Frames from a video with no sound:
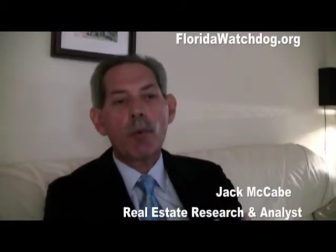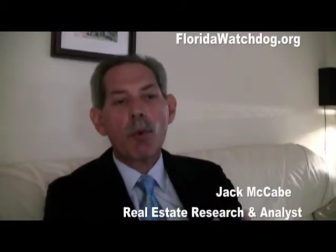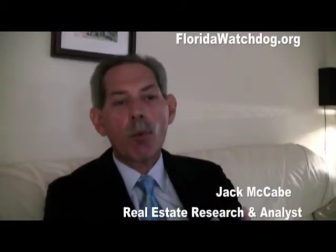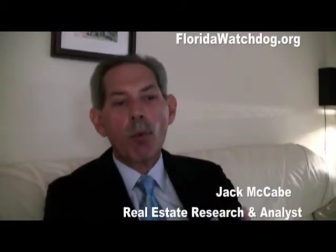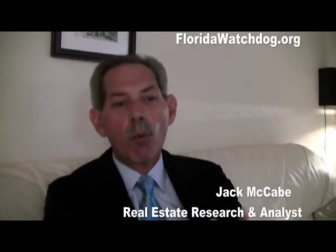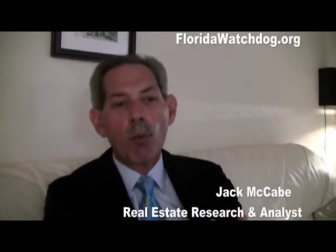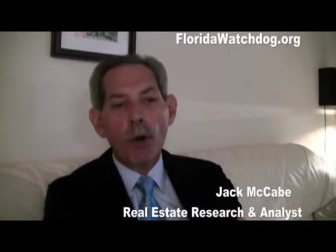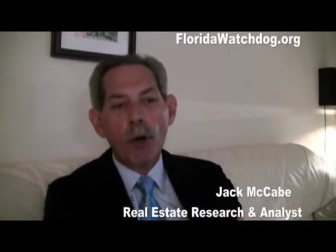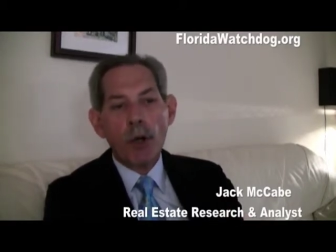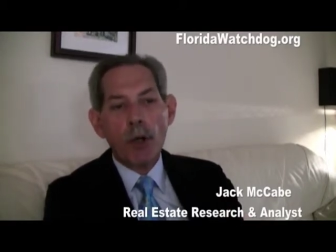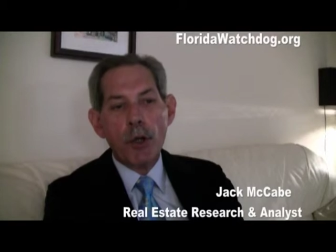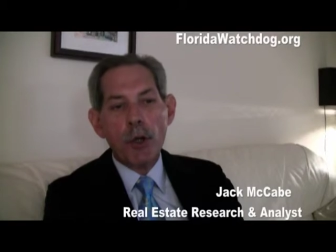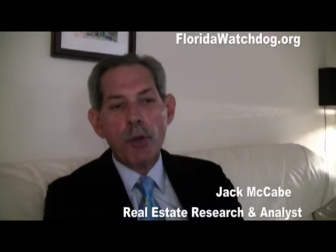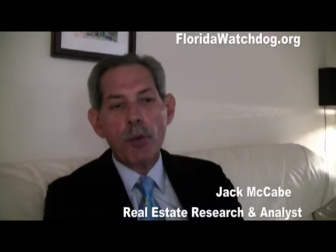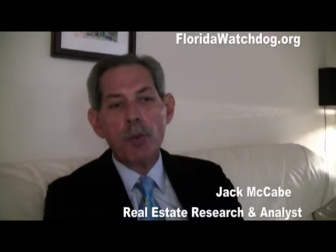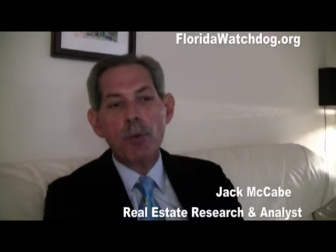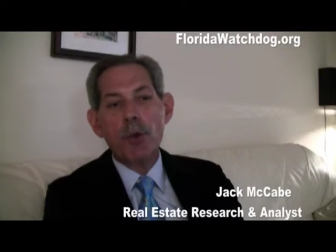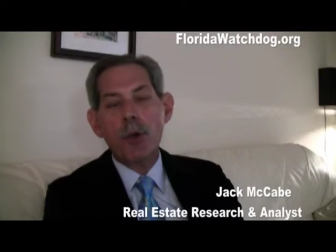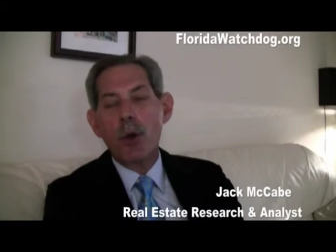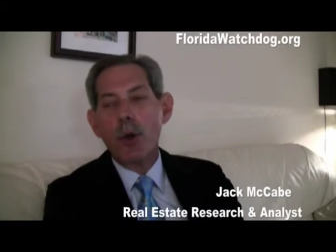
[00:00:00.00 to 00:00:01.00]
When you
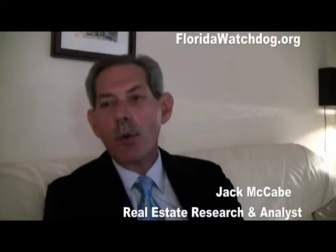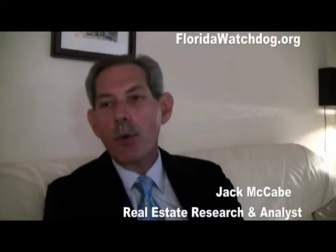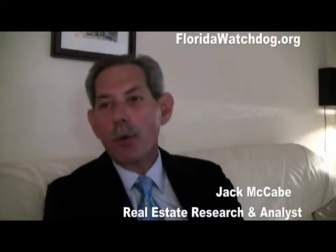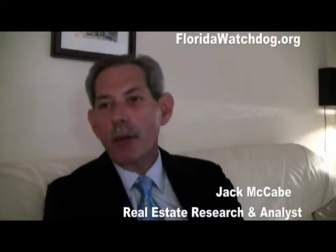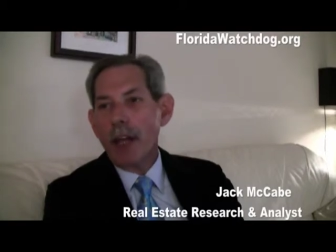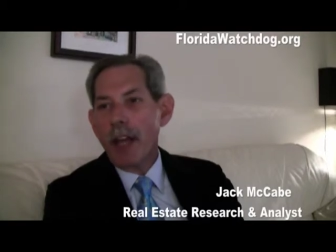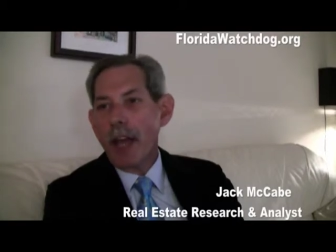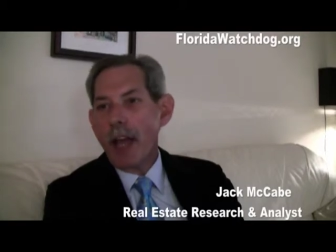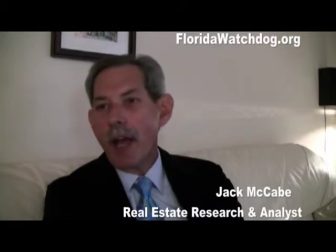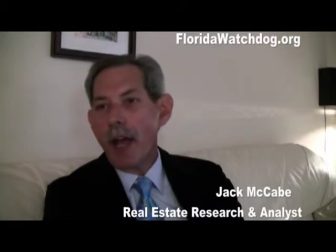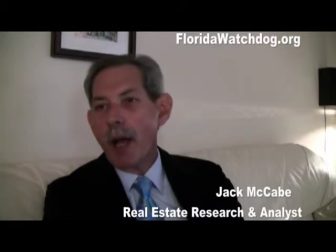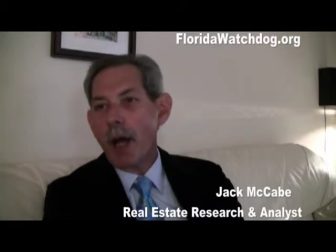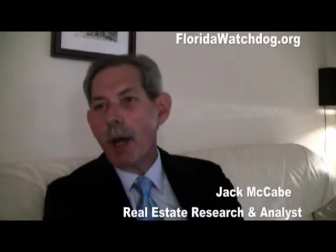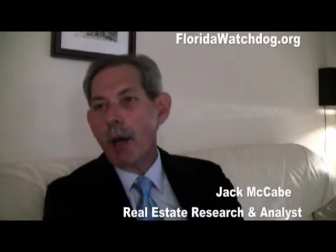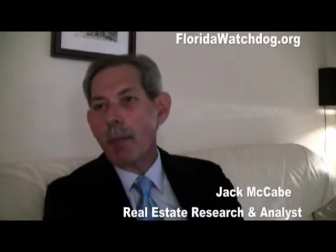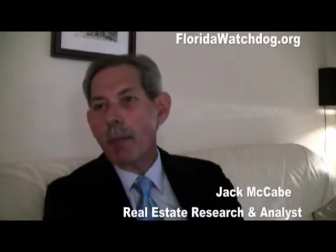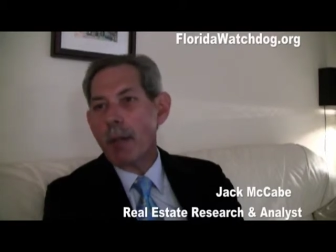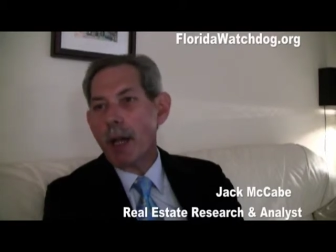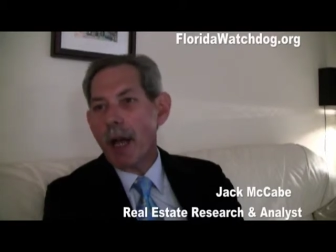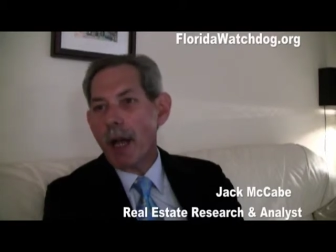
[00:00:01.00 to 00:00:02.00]
don't
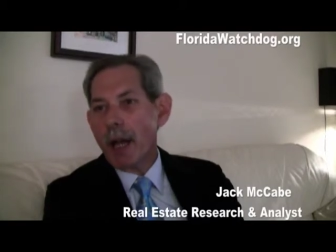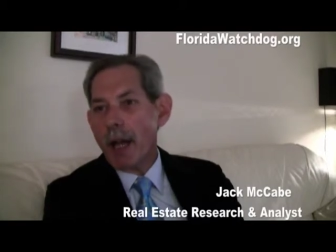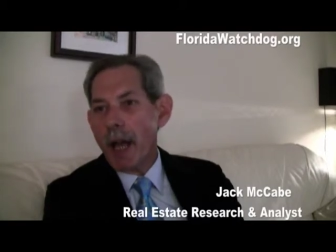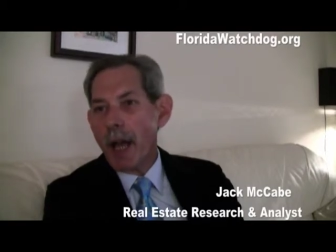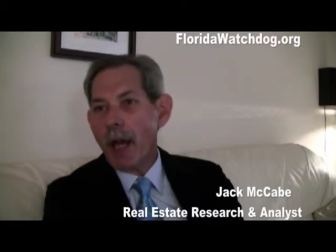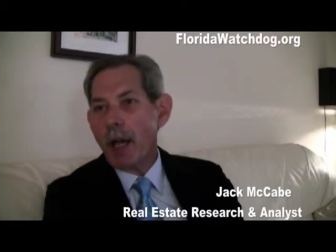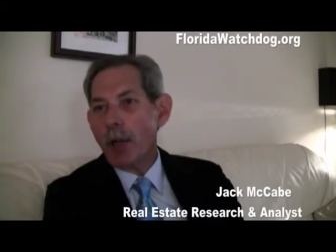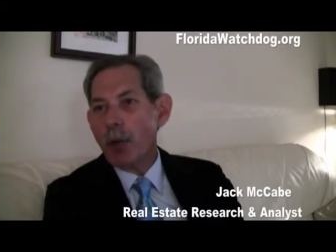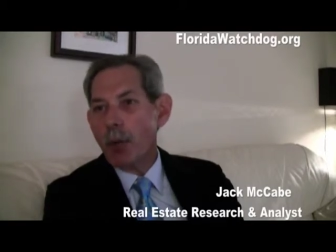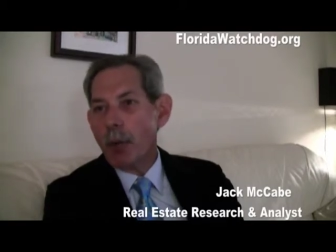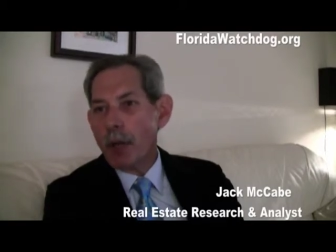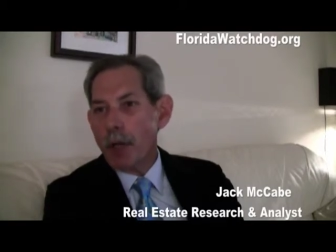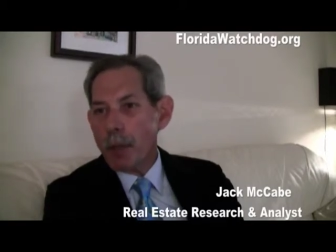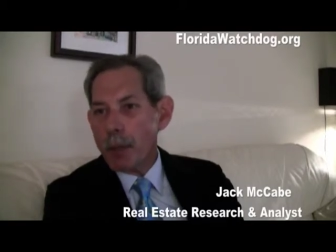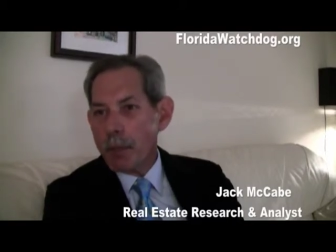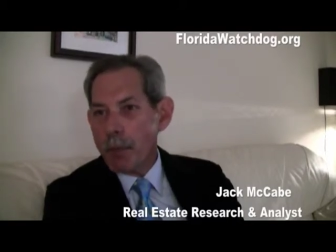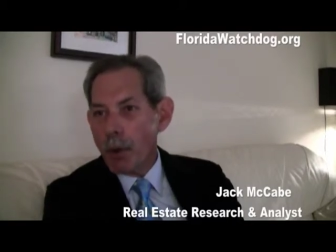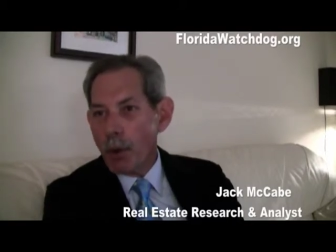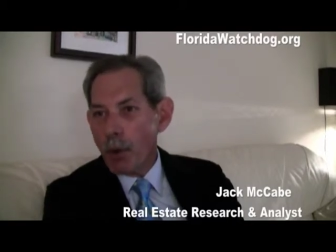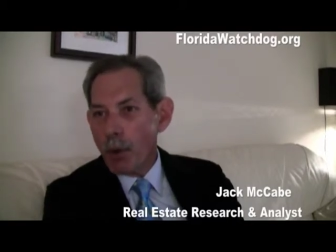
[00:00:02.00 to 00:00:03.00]
have that equity
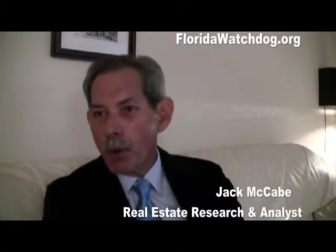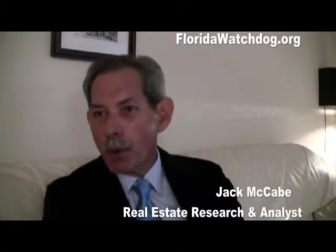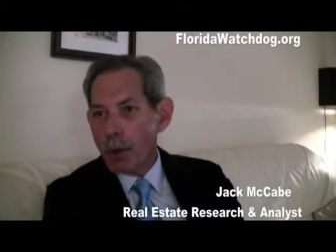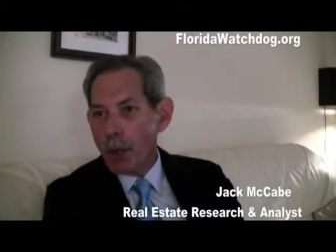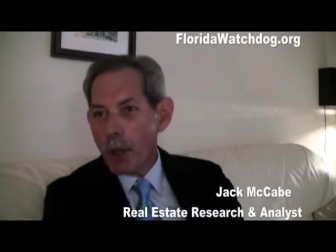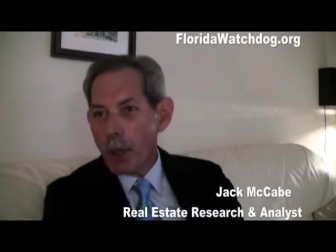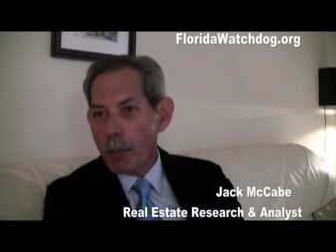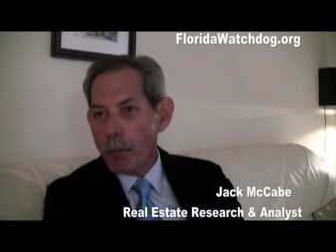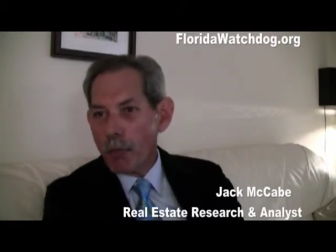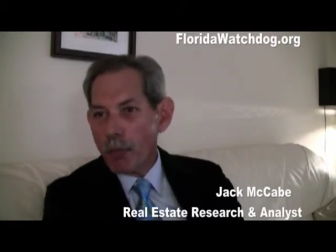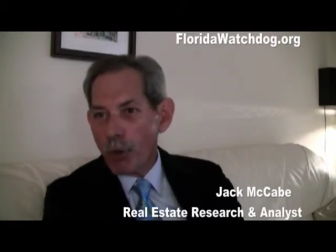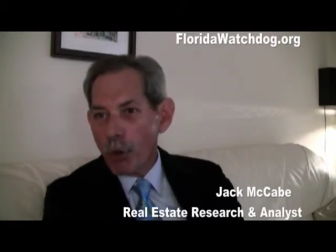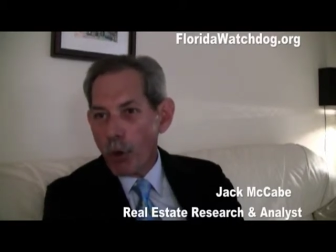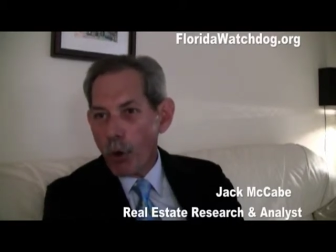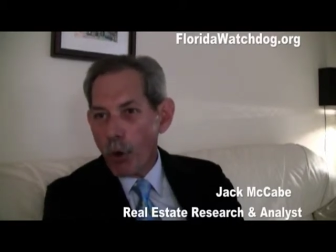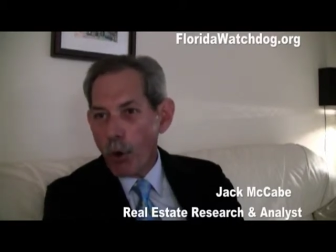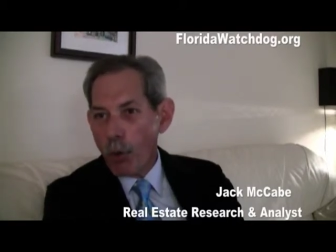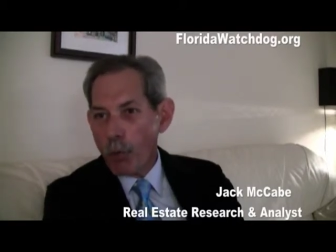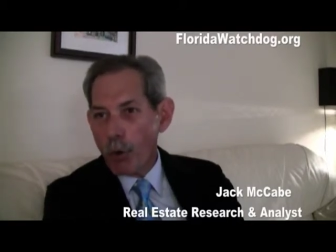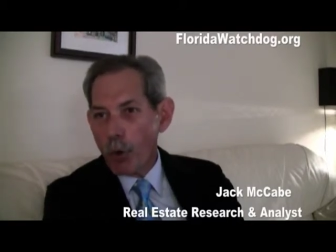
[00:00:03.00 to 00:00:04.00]
buildup for
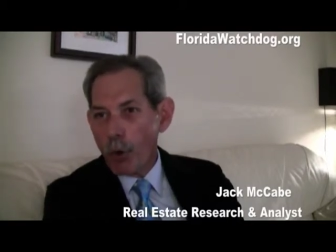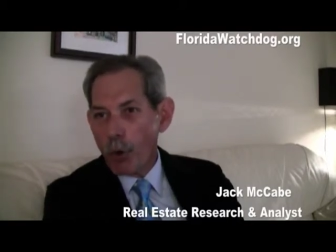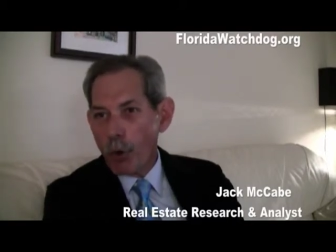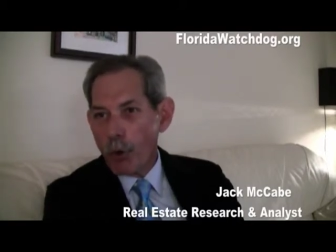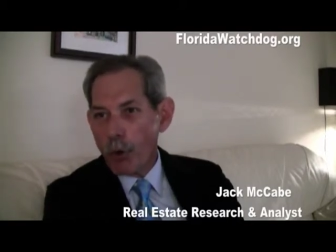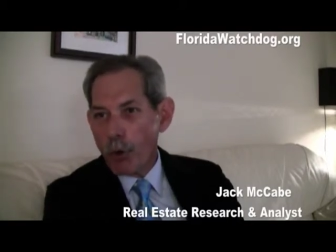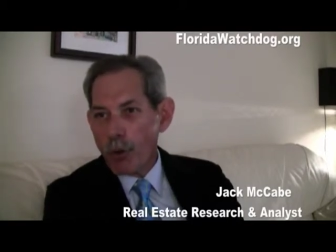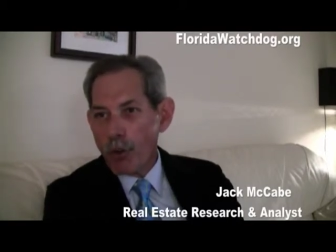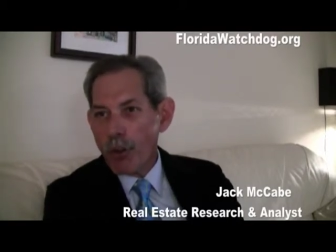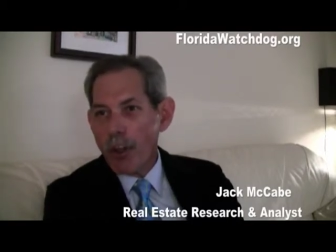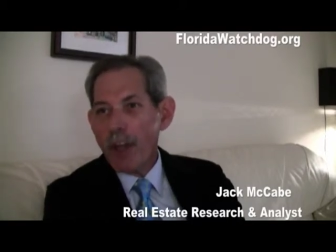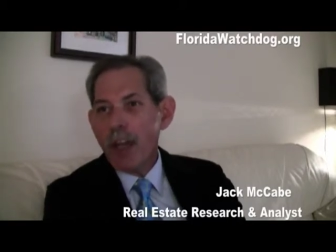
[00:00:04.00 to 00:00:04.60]
homeowners,